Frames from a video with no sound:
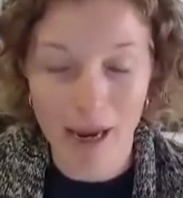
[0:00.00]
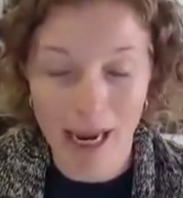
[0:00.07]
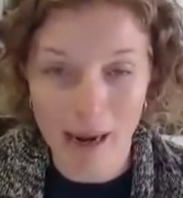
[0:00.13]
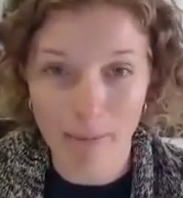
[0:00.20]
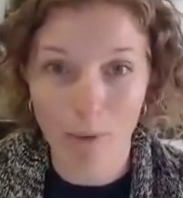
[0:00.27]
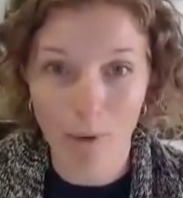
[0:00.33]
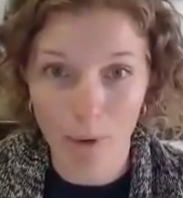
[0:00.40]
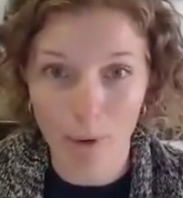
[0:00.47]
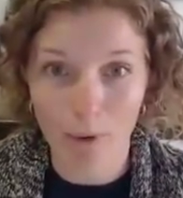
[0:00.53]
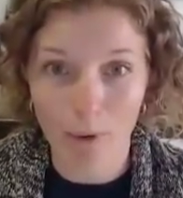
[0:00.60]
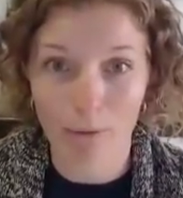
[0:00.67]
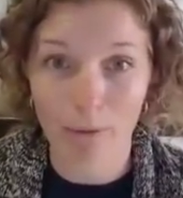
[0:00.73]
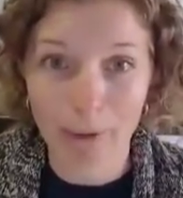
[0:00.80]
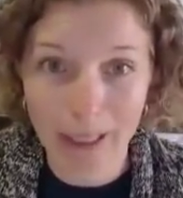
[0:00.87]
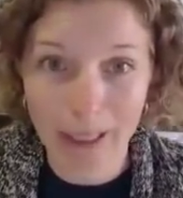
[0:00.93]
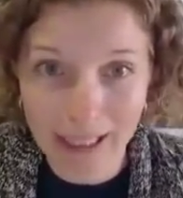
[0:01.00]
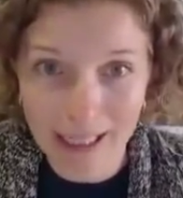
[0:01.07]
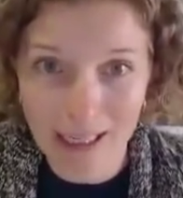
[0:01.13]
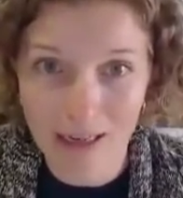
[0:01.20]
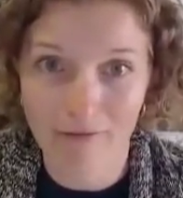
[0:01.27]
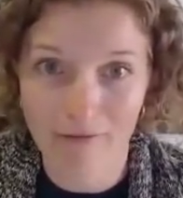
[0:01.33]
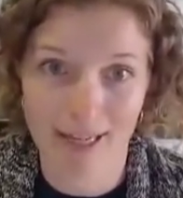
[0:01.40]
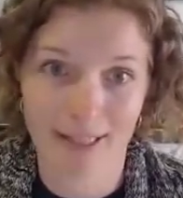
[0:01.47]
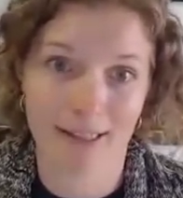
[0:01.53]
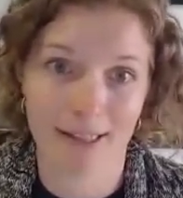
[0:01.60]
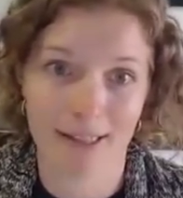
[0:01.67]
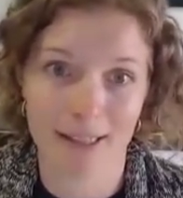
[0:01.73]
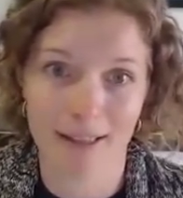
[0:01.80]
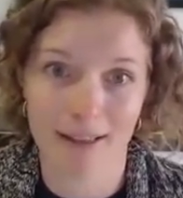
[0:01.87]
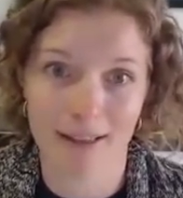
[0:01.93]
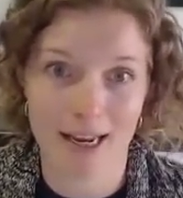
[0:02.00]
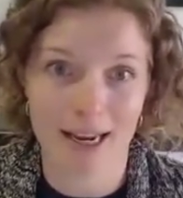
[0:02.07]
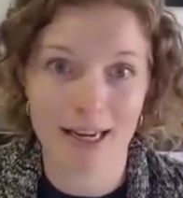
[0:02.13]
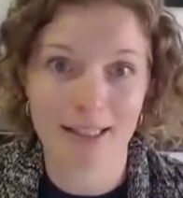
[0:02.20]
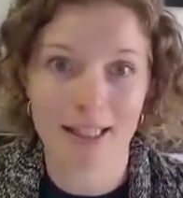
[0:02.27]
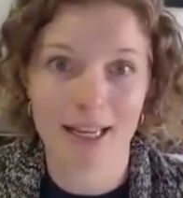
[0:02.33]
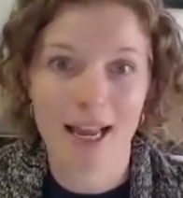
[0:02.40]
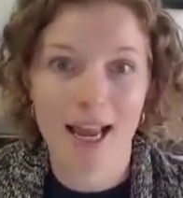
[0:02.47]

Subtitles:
people who are really invested in this